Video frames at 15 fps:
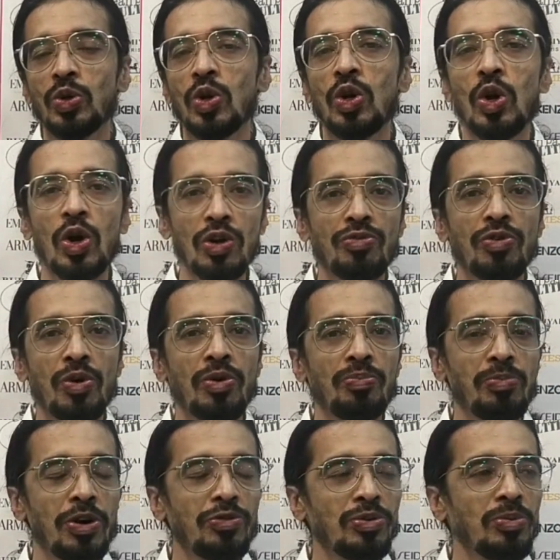to a lot of our
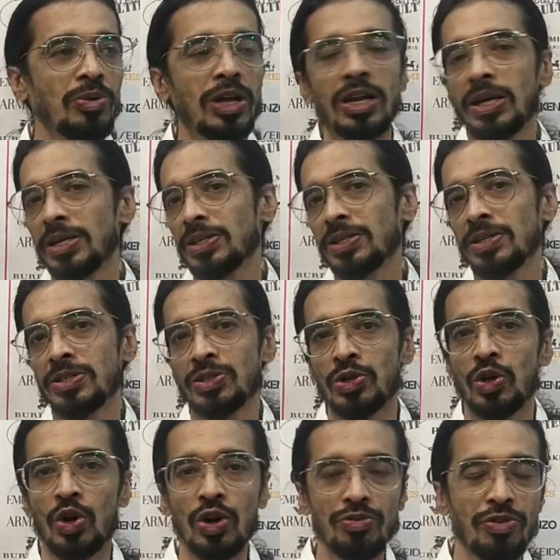perfume collectors, a
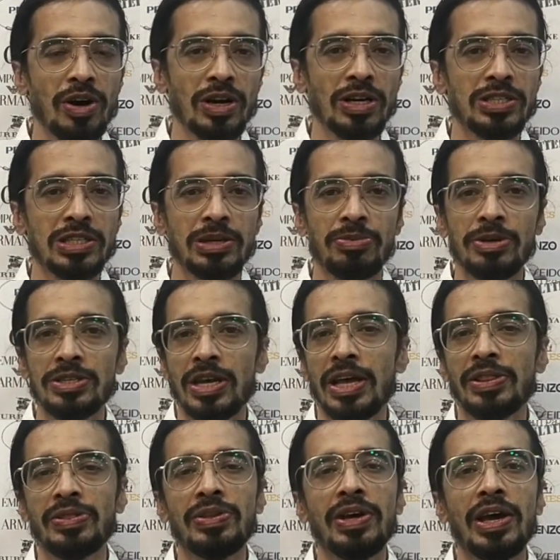lot of our customers,
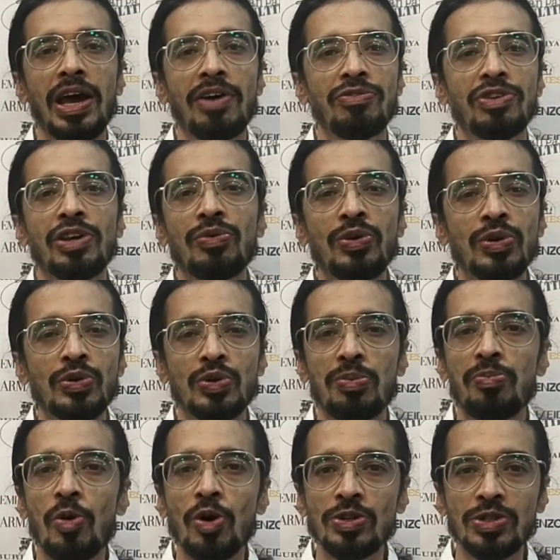and they have given us a
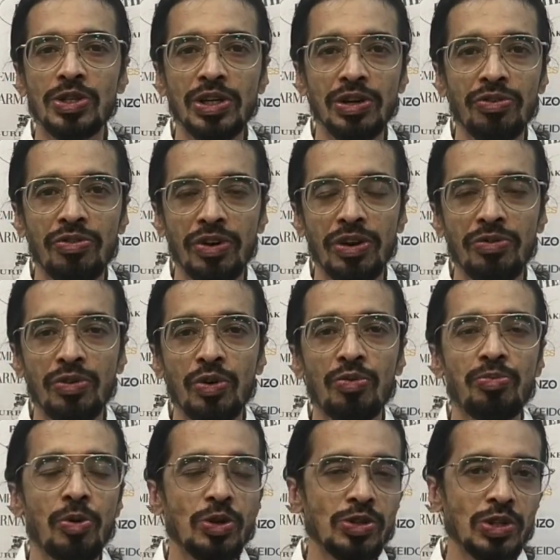positive review,
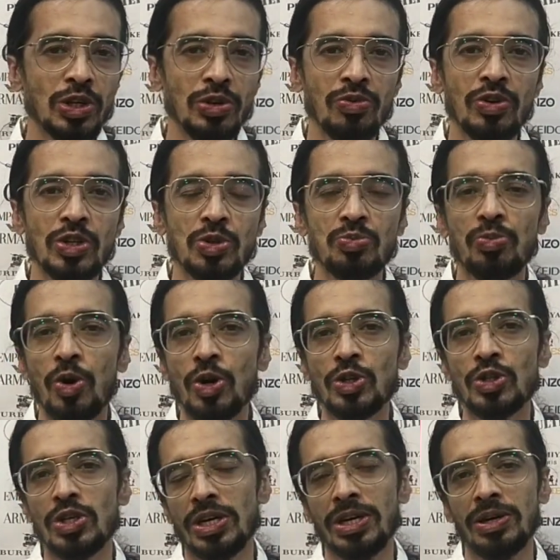positive
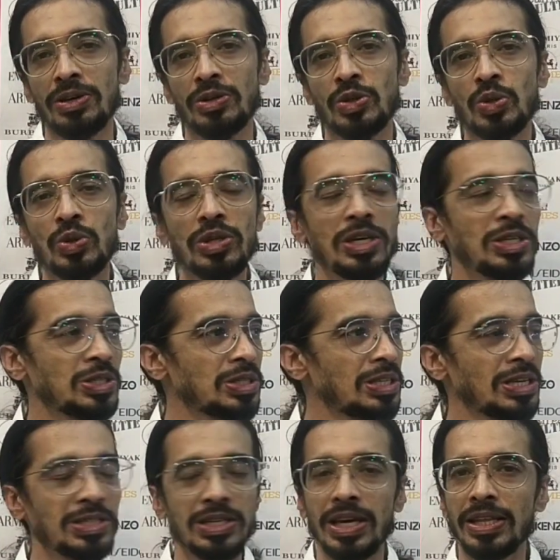response to this.
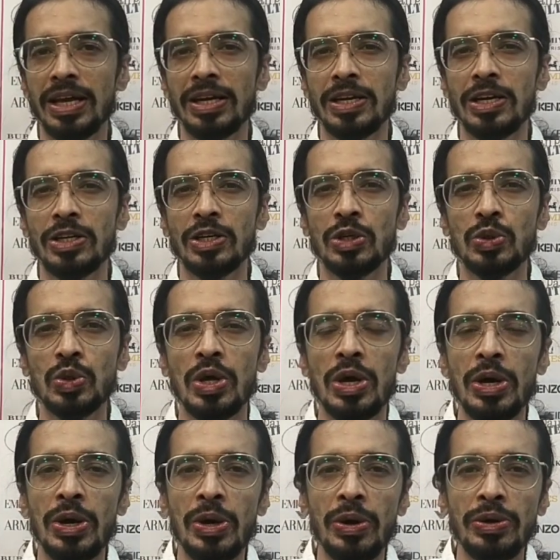They say that it is
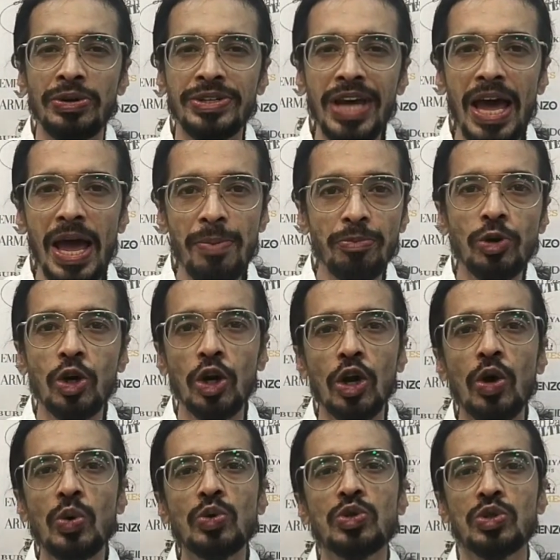damn
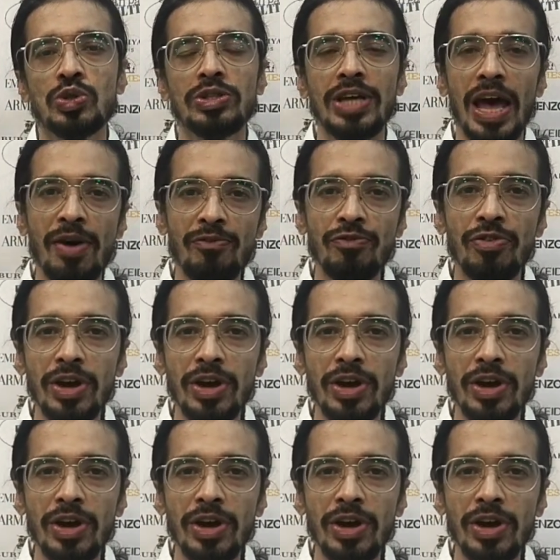close, damn